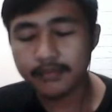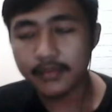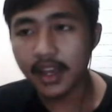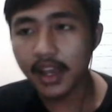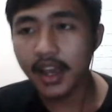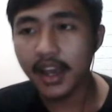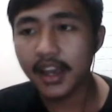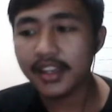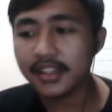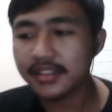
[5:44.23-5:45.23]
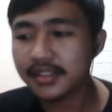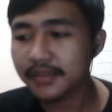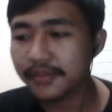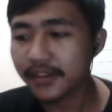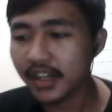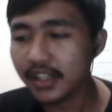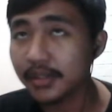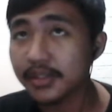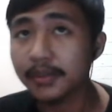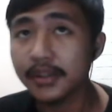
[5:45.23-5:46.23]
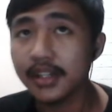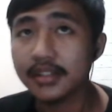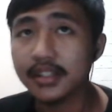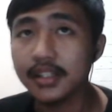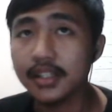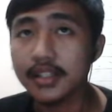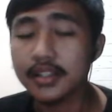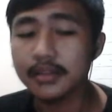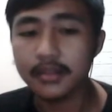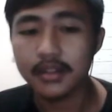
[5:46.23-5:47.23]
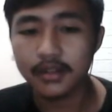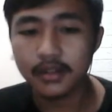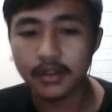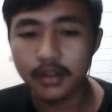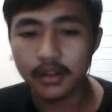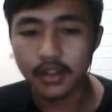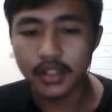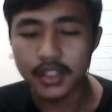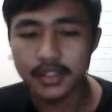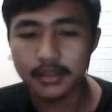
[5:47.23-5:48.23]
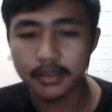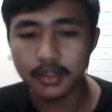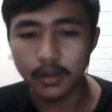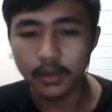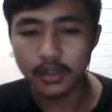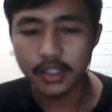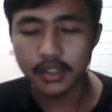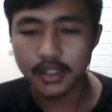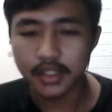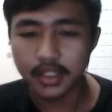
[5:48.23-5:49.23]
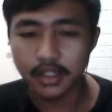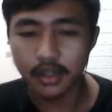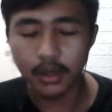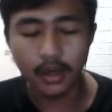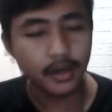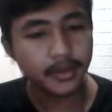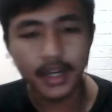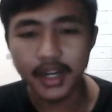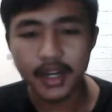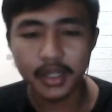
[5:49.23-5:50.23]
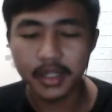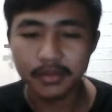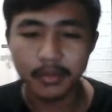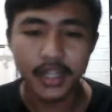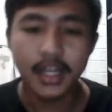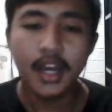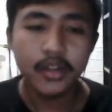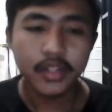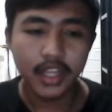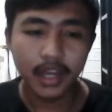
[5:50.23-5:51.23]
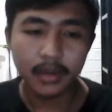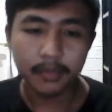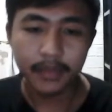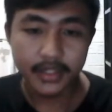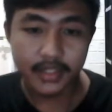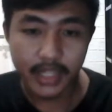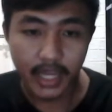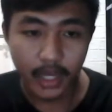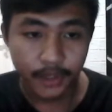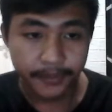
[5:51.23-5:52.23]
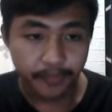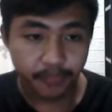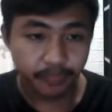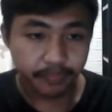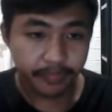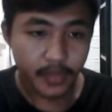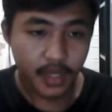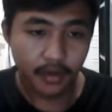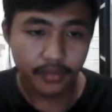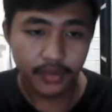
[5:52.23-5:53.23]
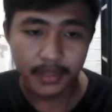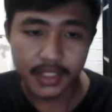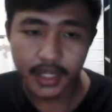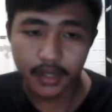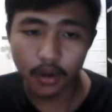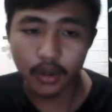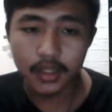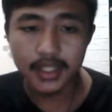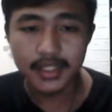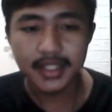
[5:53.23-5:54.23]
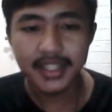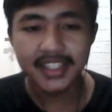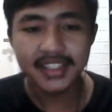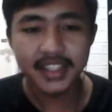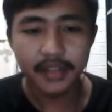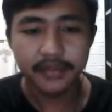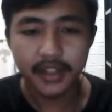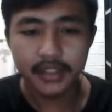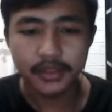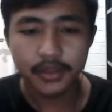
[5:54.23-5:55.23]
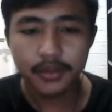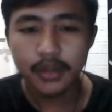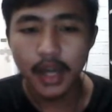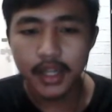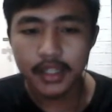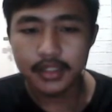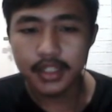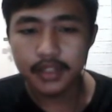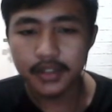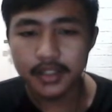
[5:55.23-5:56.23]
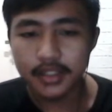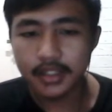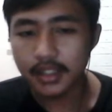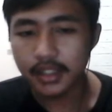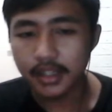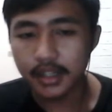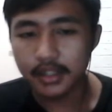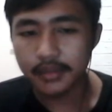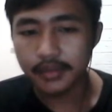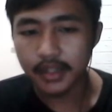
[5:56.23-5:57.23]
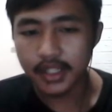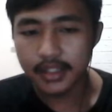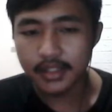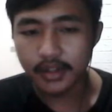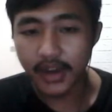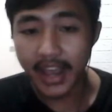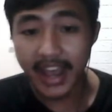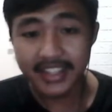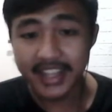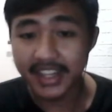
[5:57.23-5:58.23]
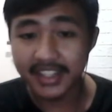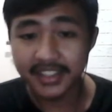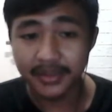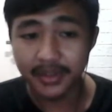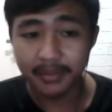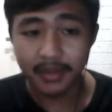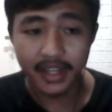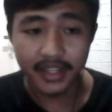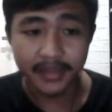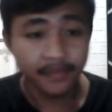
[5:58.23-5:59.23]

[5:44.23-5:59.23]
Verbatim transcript: I forgot how to pronounce Coliseum. Coliseum? Col... Never mind. The camera pans down from the giant hole in the ceiling they fell through. Tifa's Tifa gets her ass handed to her by